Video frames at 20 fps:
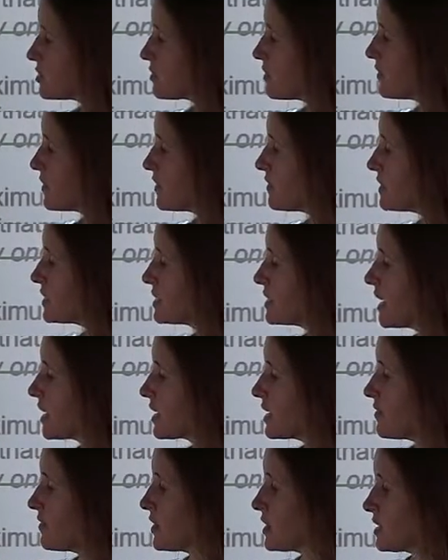derivative is
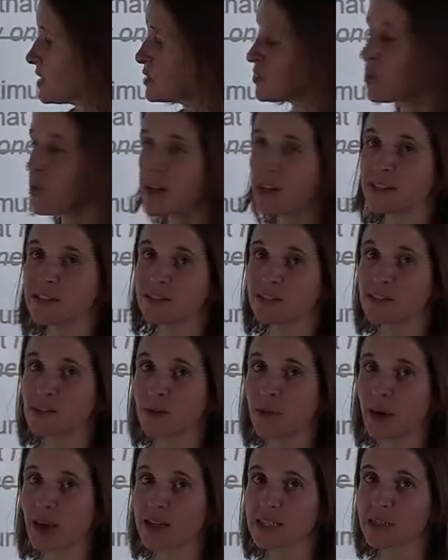negative at this place that's a
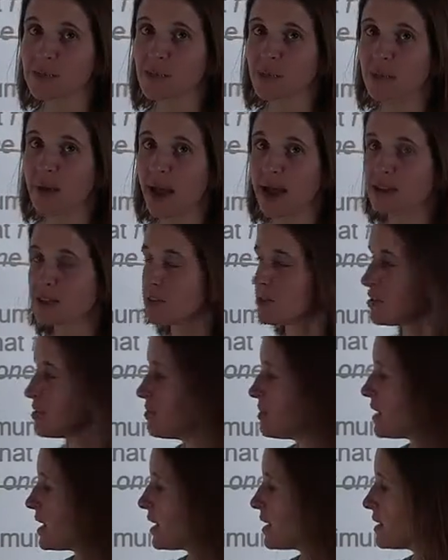possible max or a
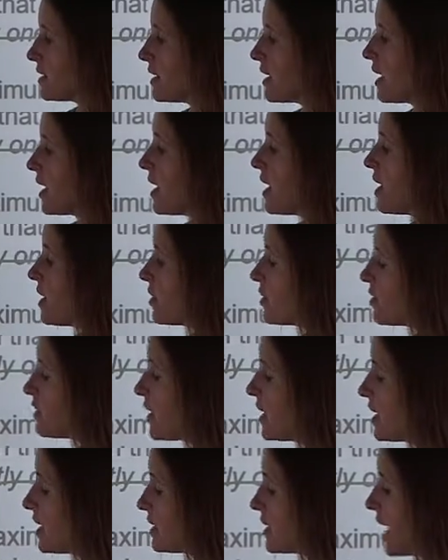min,
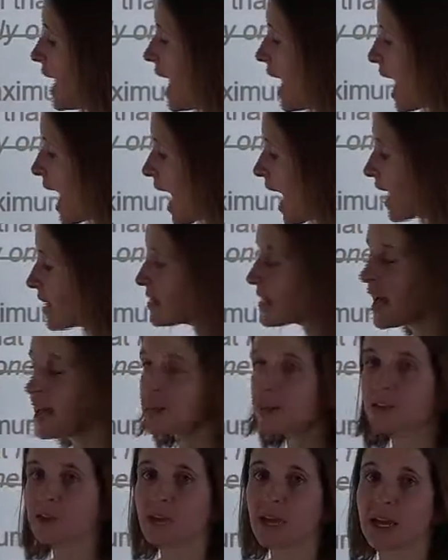then at
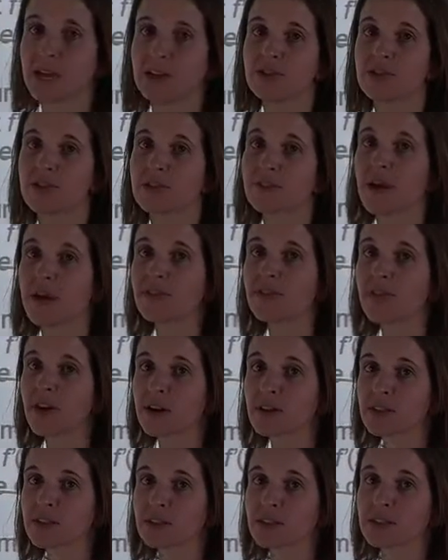that location my
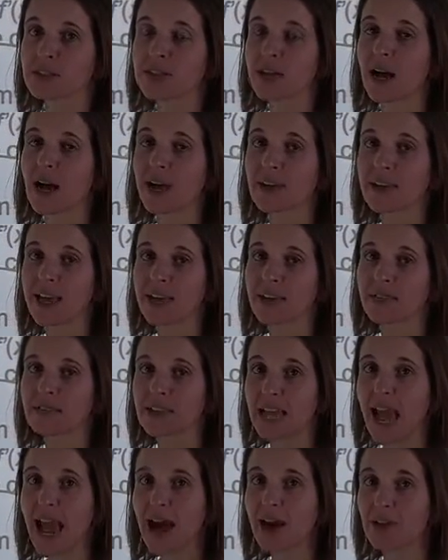function is concave
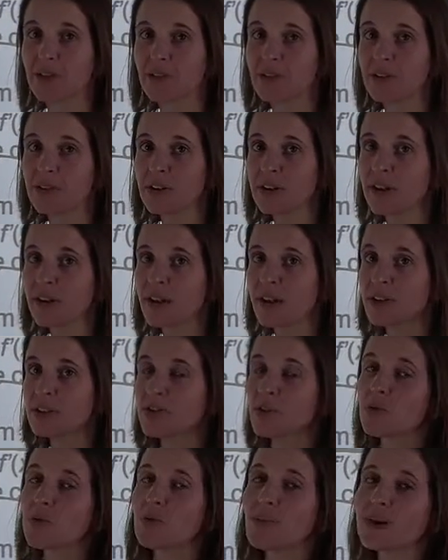down.
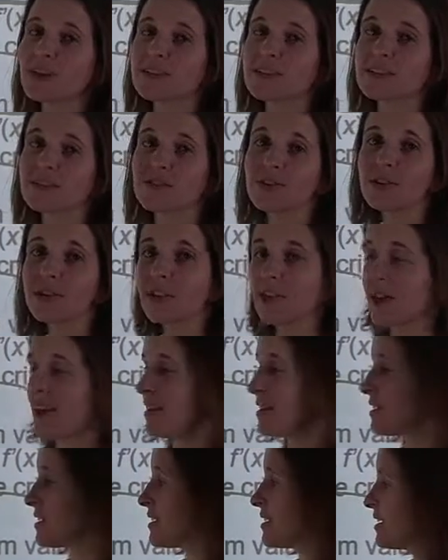So what does it look
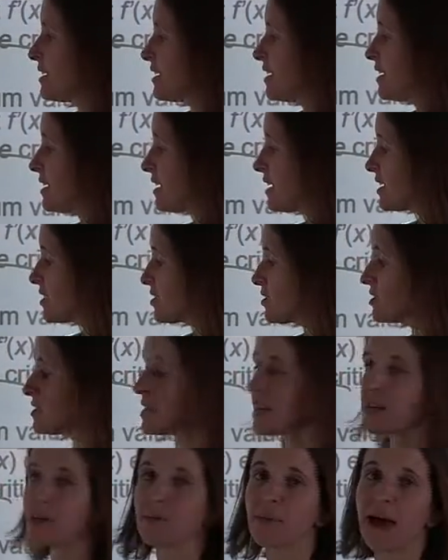like? It looks
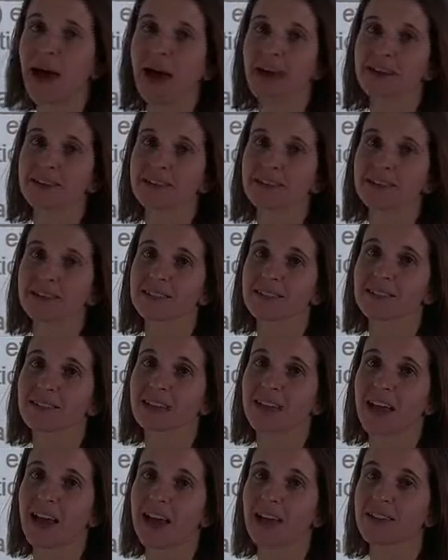like a max,
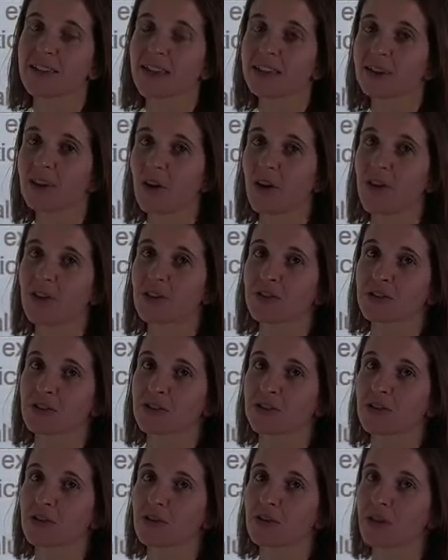and that's all there
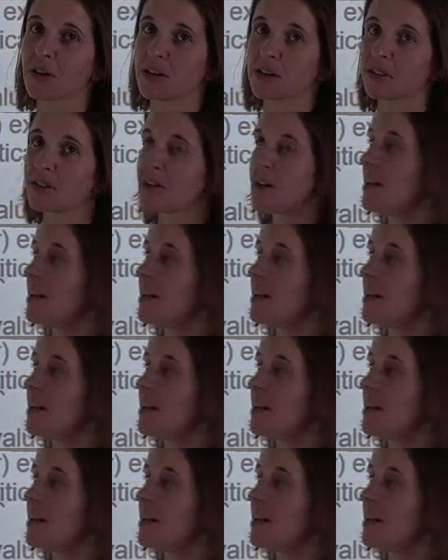is to it.